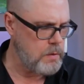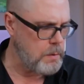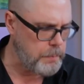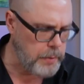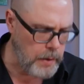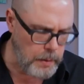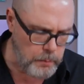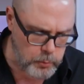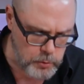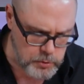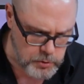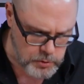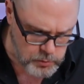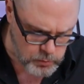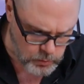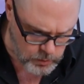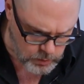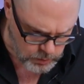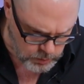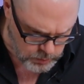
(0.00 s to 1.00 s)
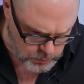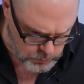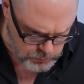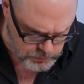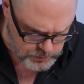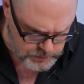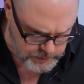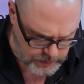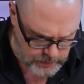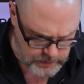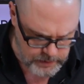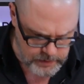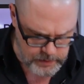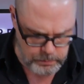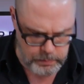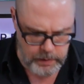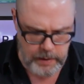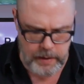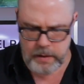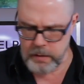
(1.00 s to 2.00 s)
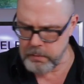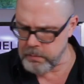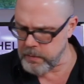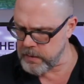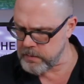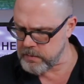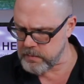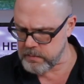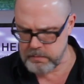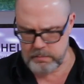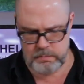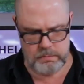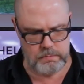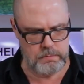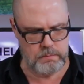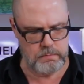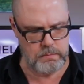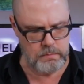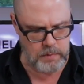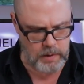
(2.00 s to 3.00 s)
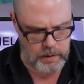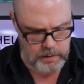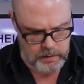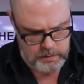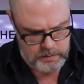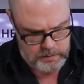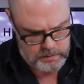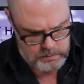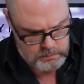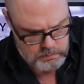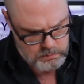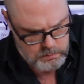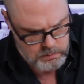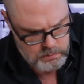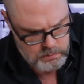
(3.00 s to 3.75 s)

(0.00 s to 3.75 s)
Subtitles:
pump was just sort of loose down in the bottom. That's not good.